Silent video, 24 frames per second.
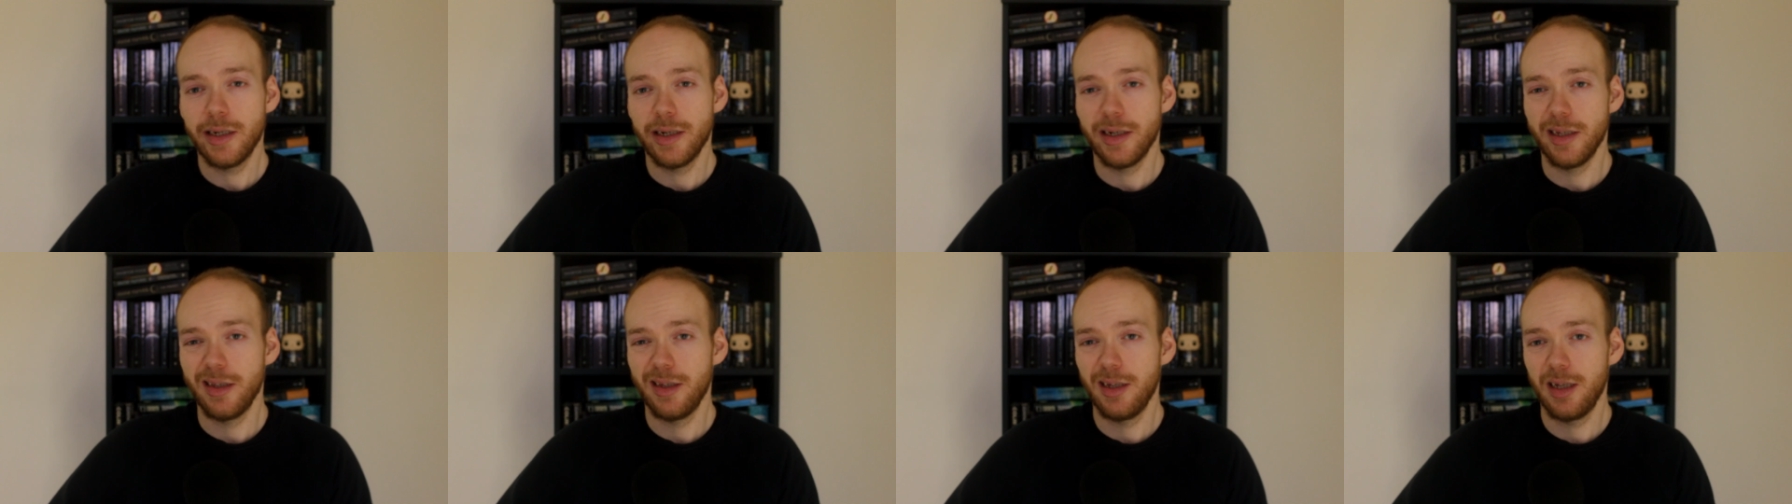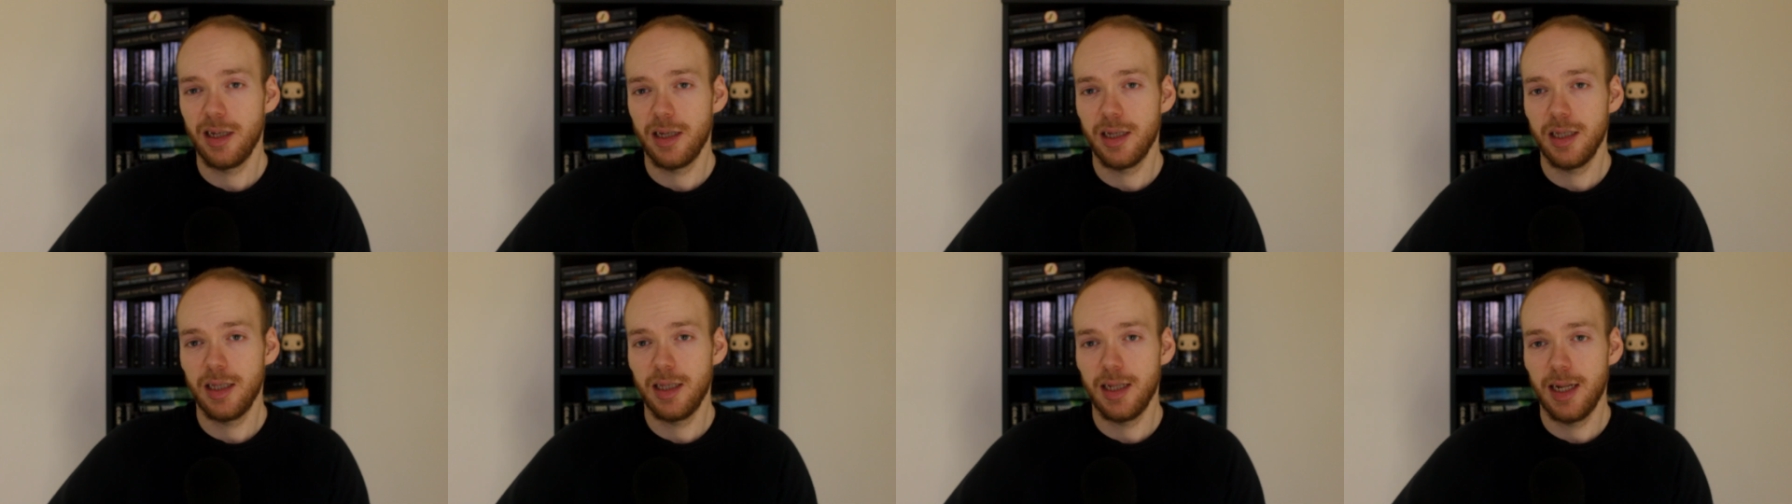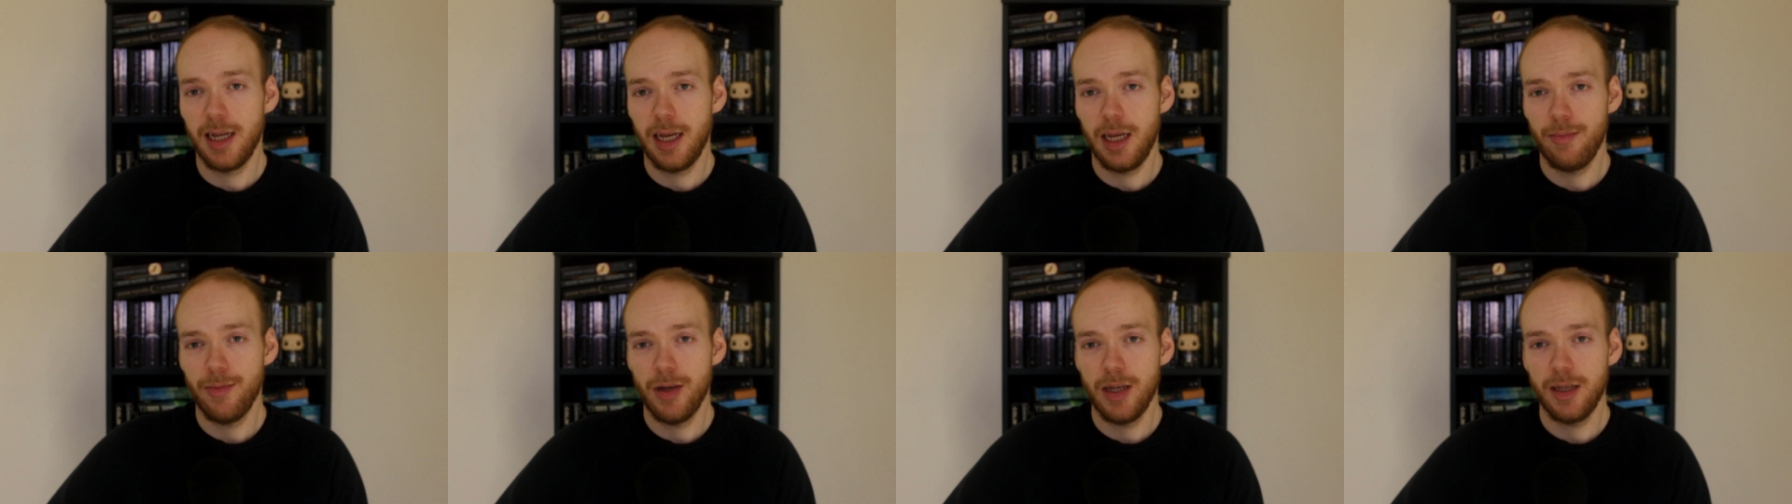I think his
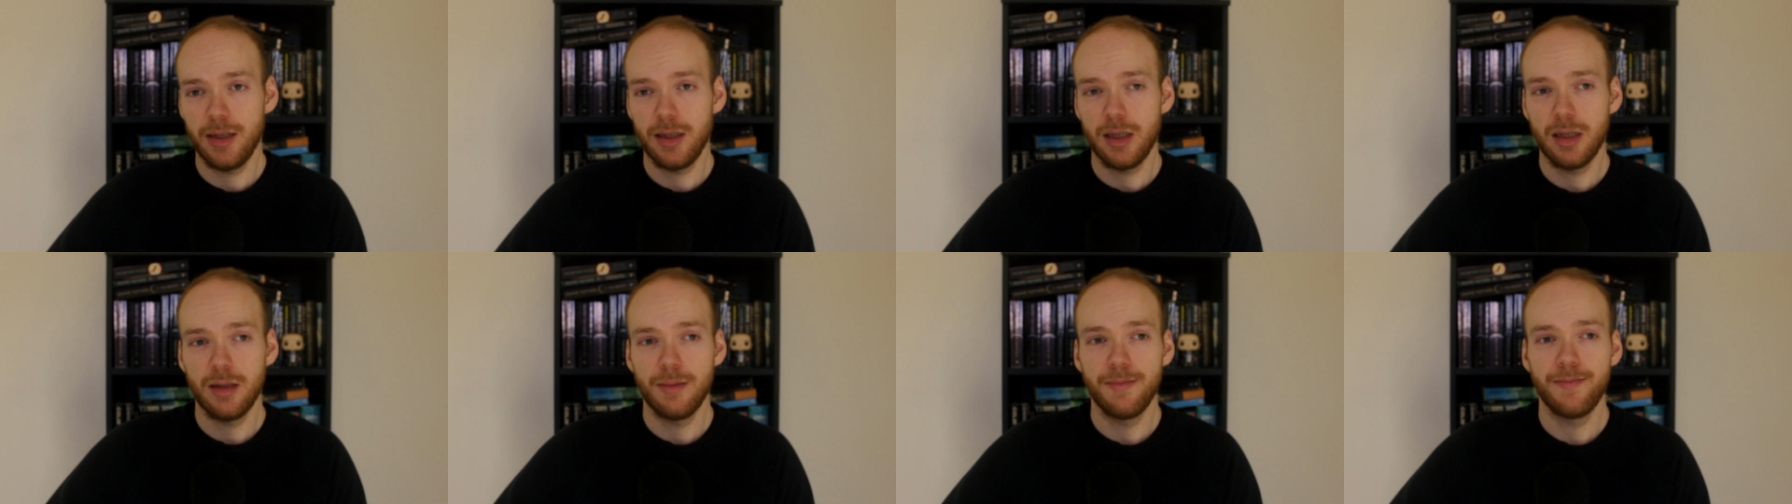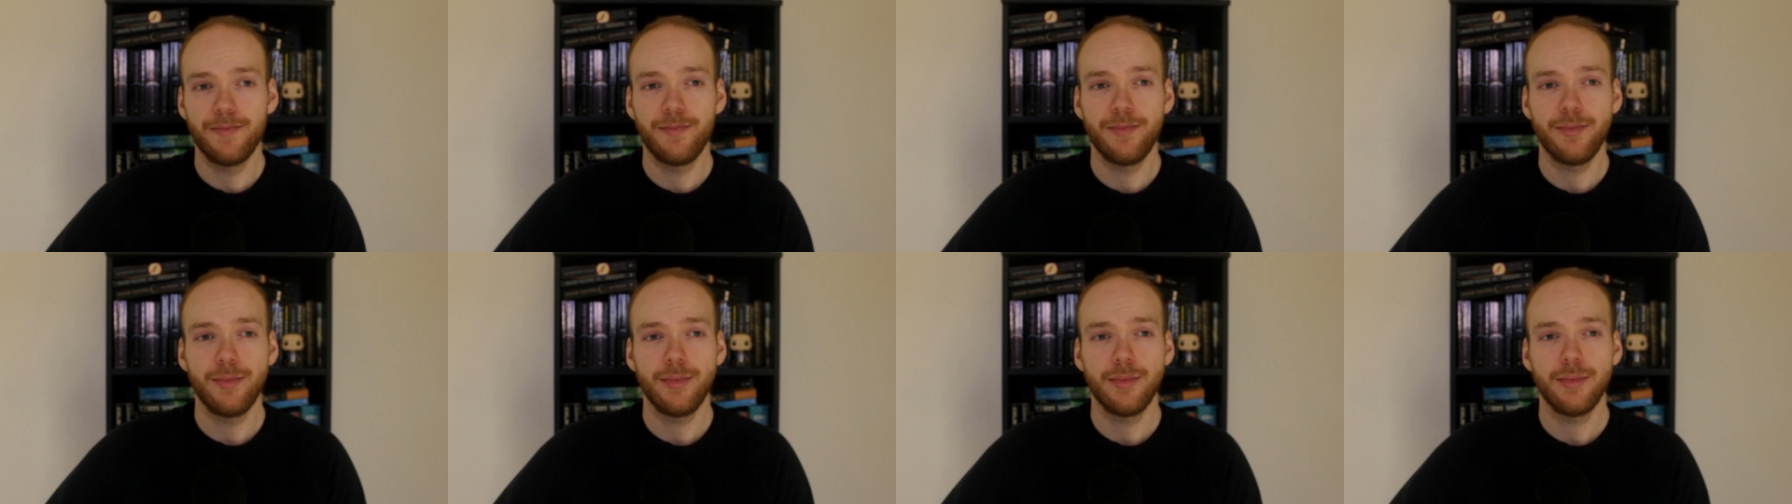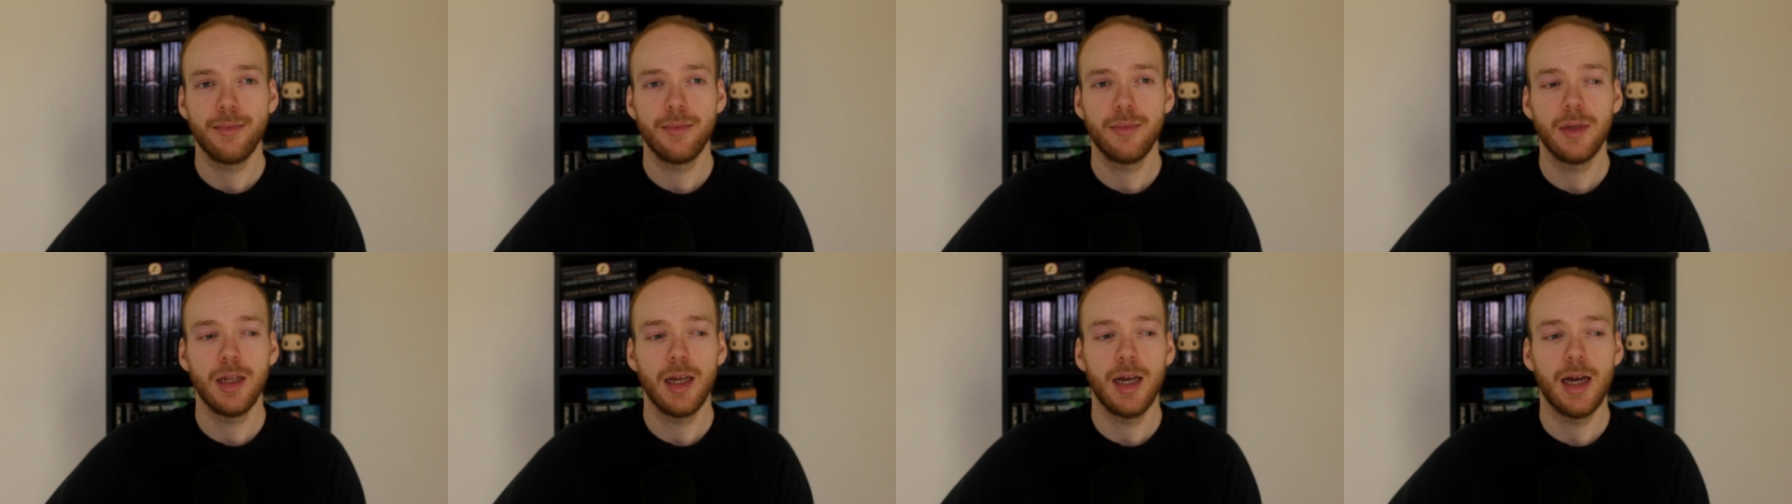name is,
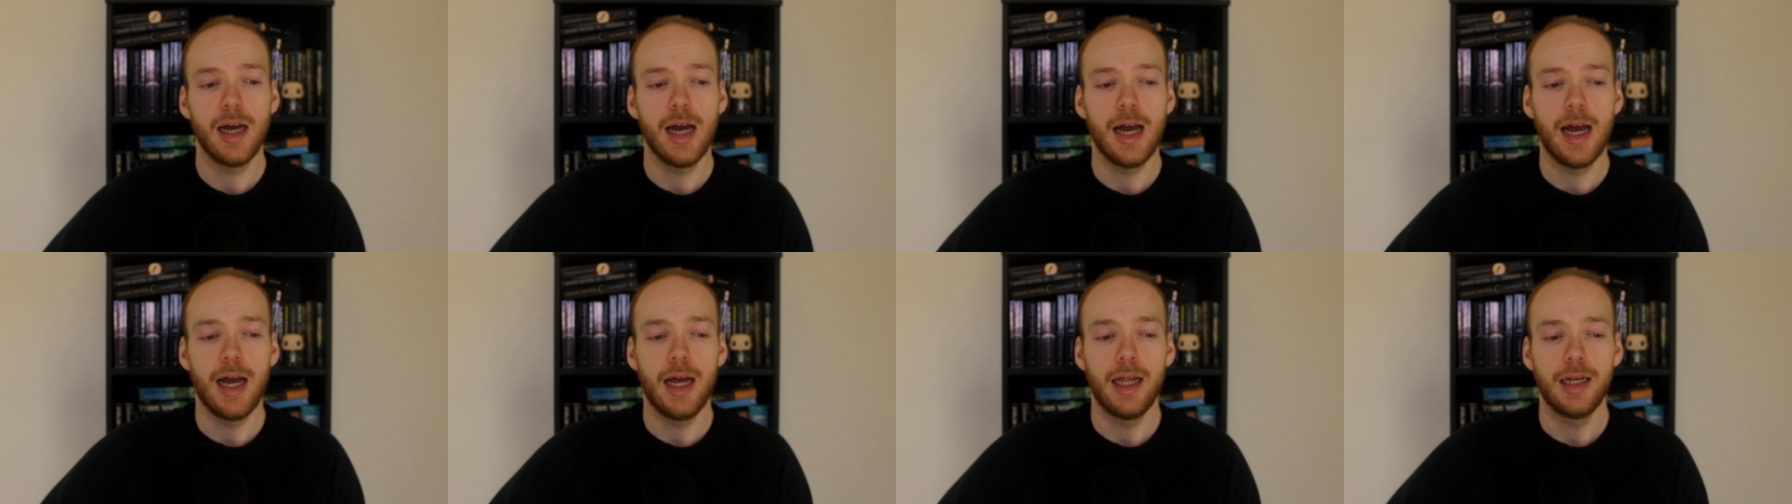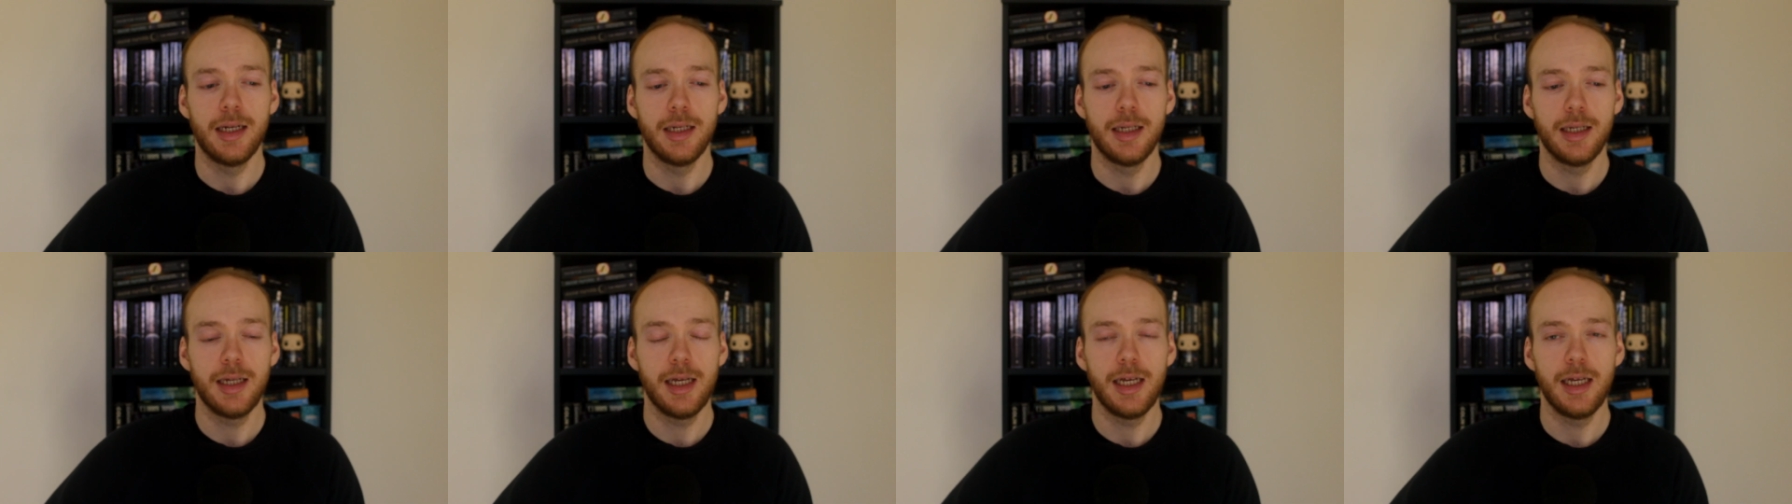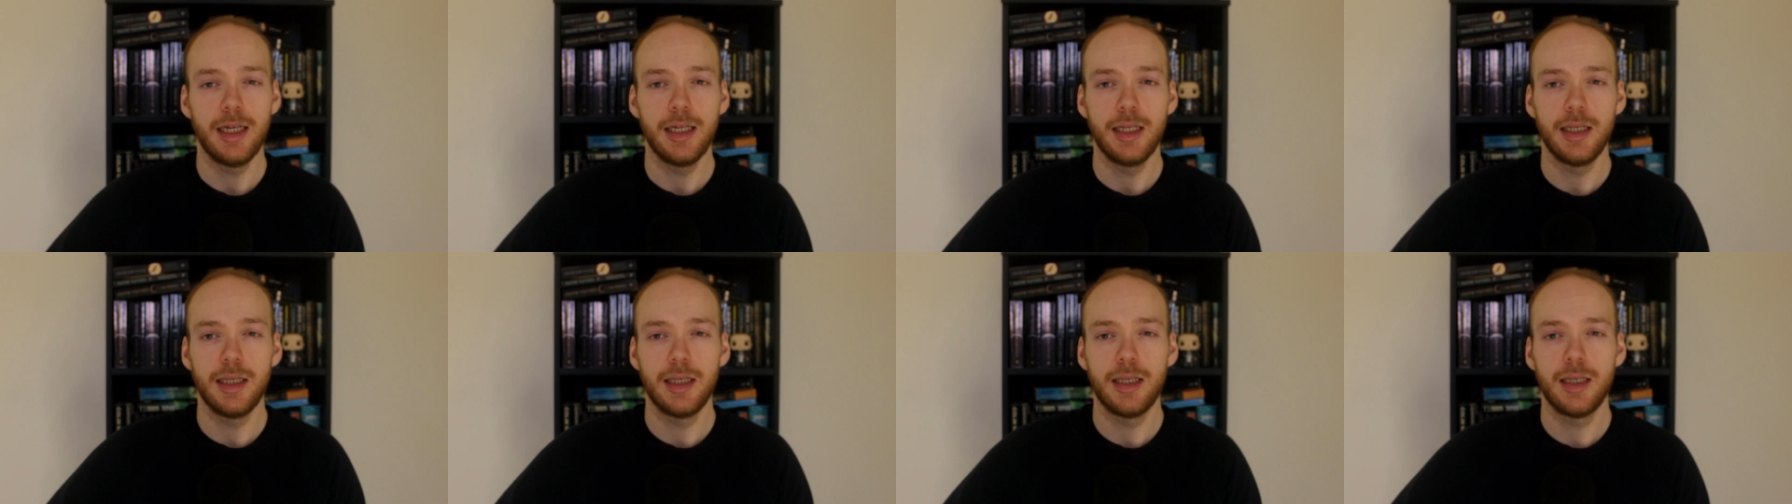and
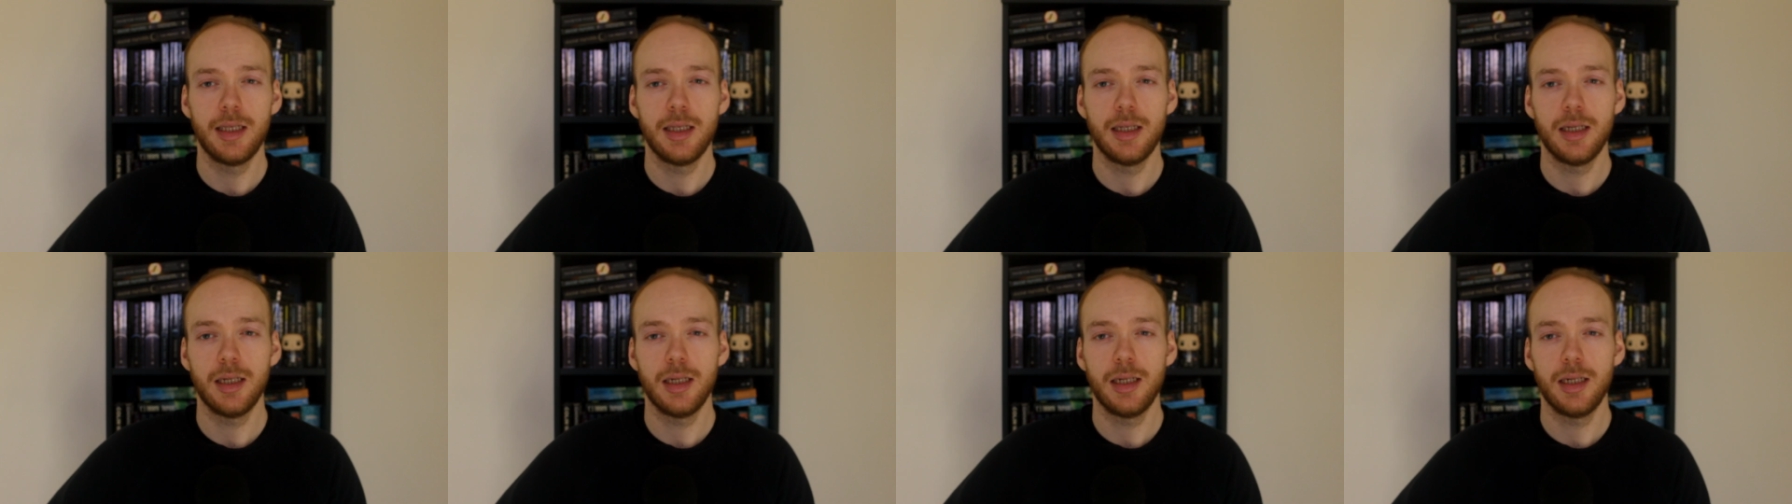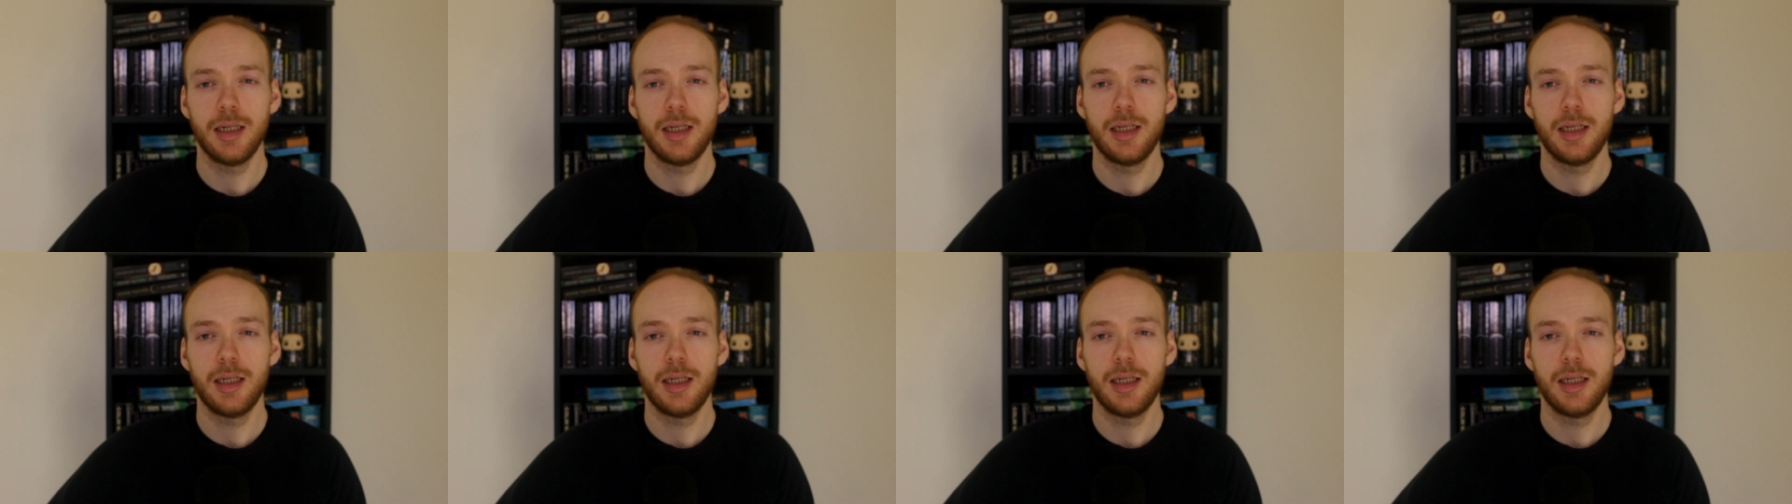his